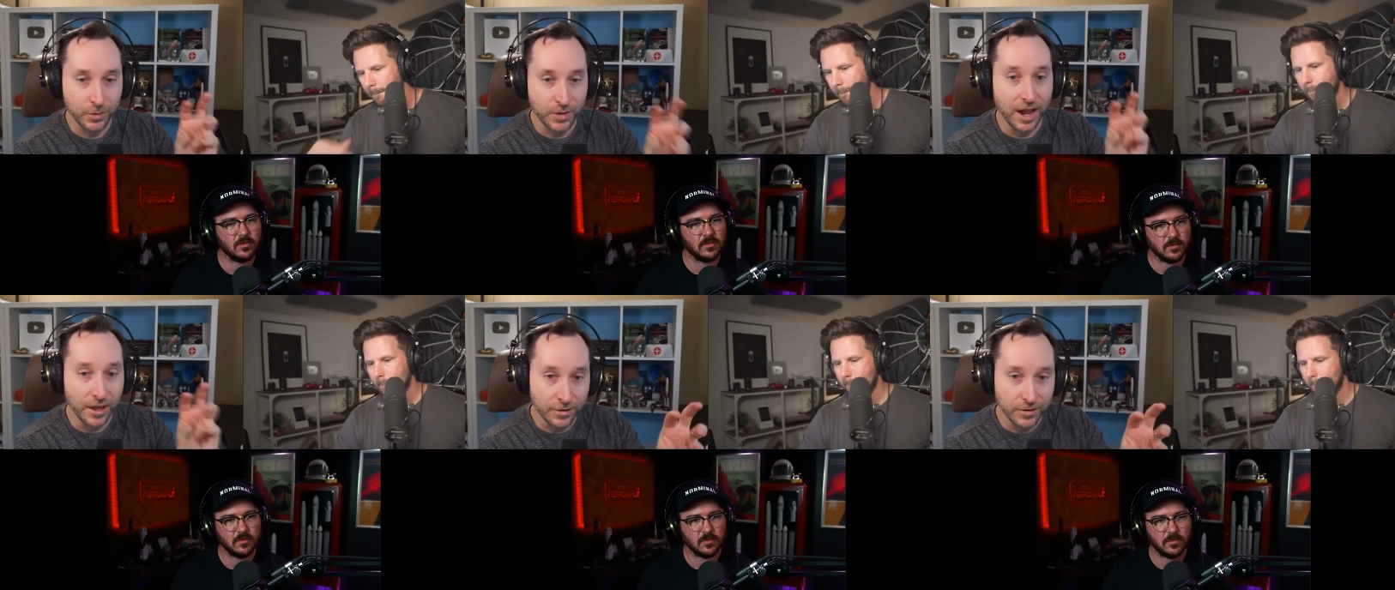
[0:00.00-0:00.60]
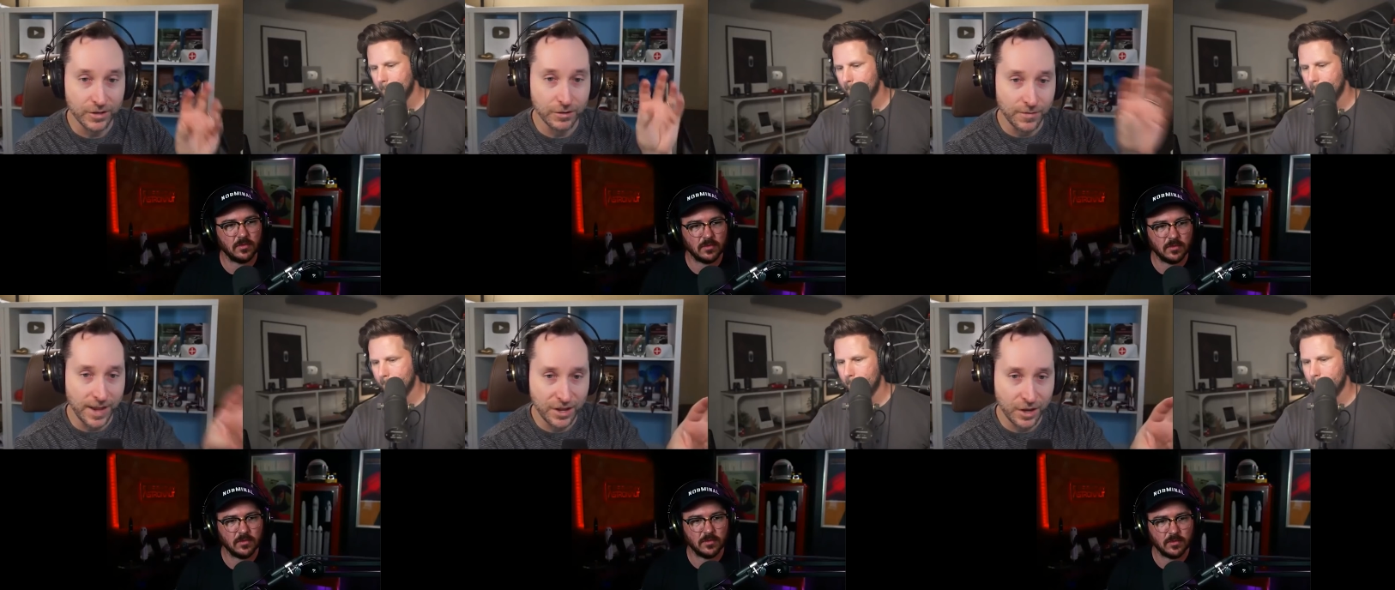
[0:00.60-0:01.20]
Speaker 1: three others that are
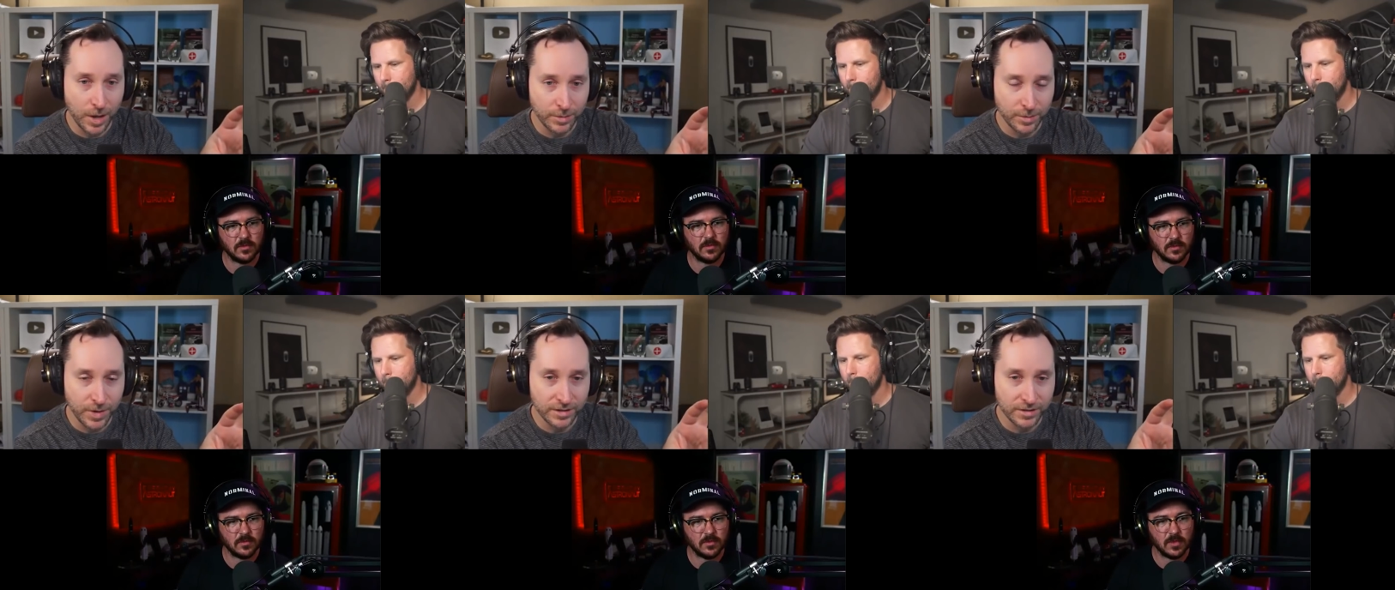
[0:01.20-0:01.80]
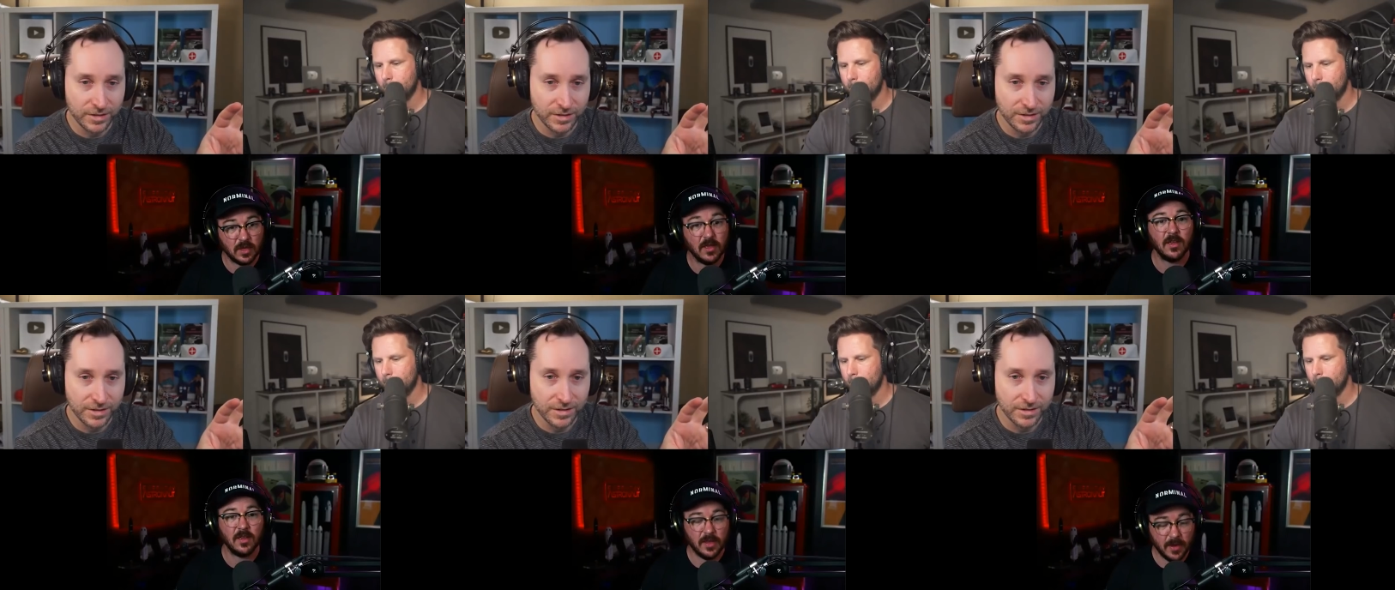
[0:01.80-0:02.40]
vacuum optimized?
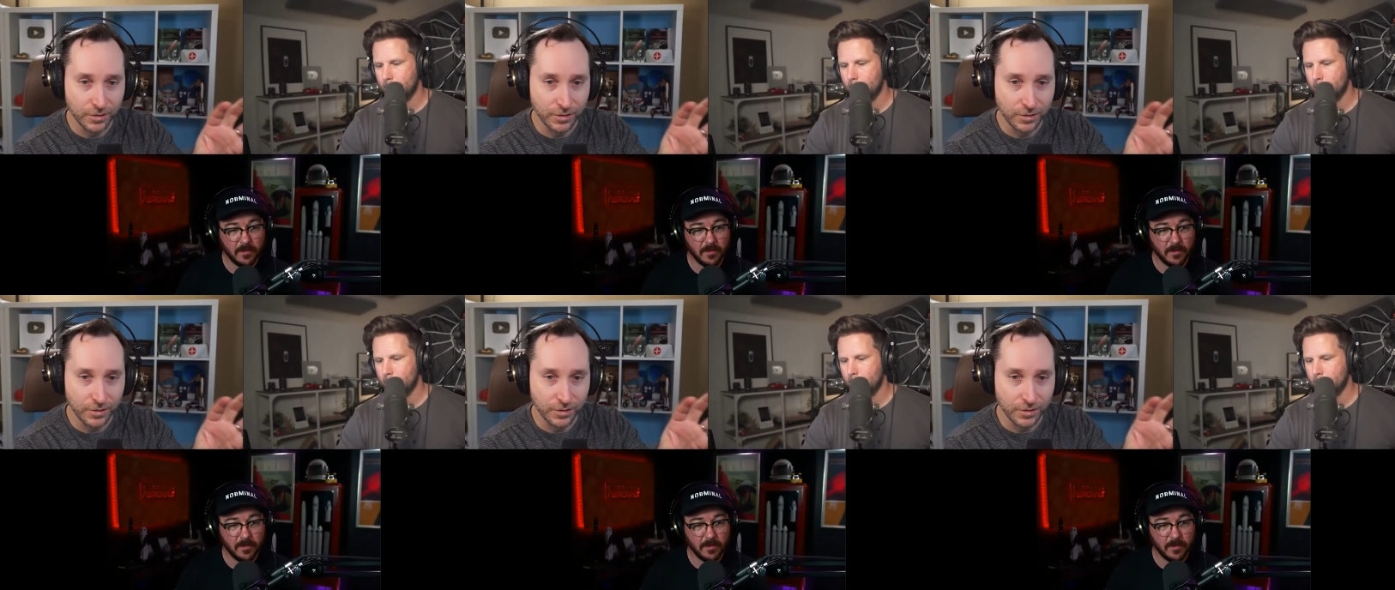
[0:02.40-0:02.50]
Yep.